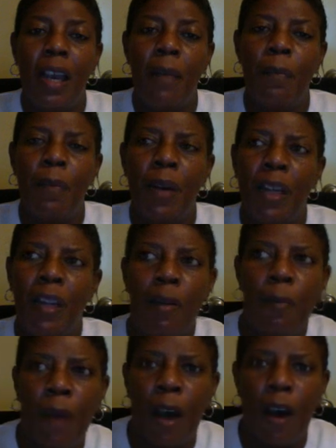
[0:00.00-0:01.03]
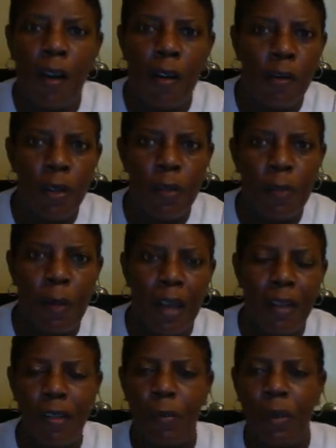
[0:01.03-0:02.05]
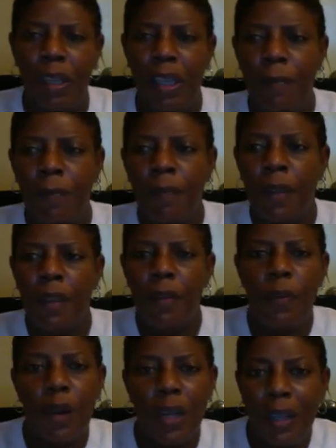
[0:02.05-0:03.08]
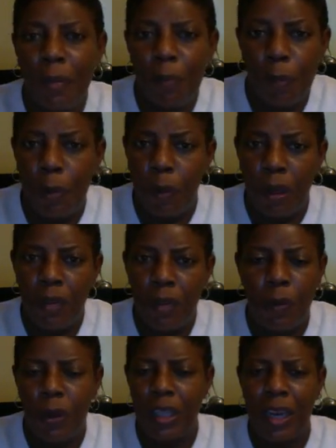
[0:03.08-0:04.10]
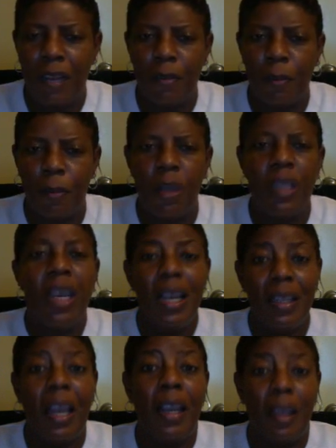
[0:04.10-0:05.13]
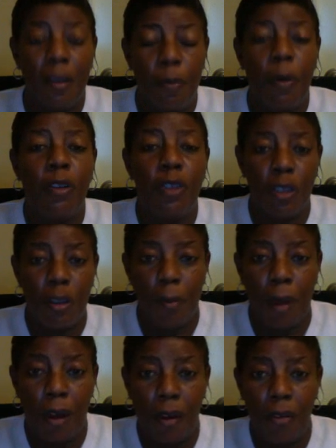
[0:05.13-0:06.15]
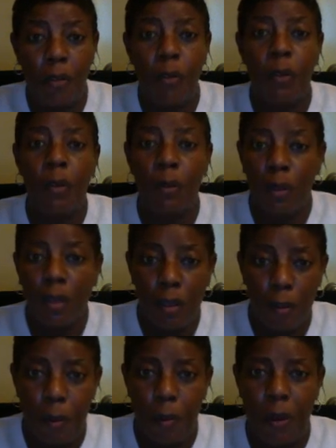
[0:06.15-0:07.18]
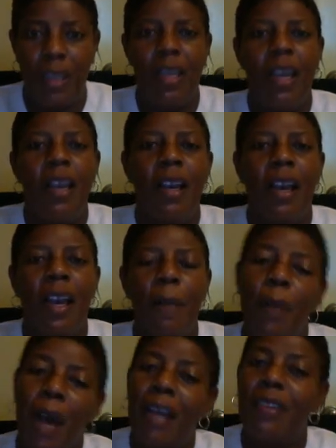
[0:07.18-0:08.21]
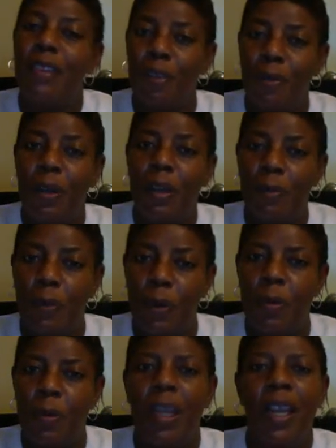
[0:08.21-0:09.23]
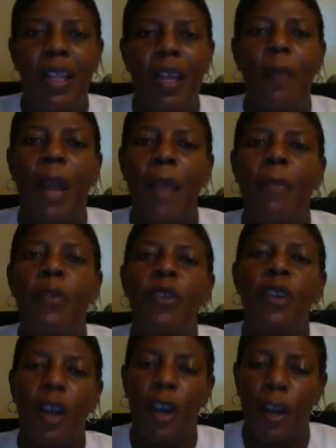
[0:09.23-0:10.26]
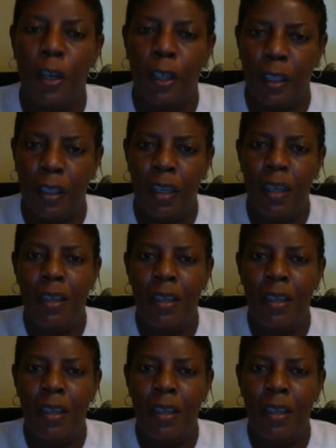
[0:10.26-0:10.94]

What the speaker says: but a ball was possibly 40,000 points, they could purchase a ball through the points at positive reinforcement. They were able to earn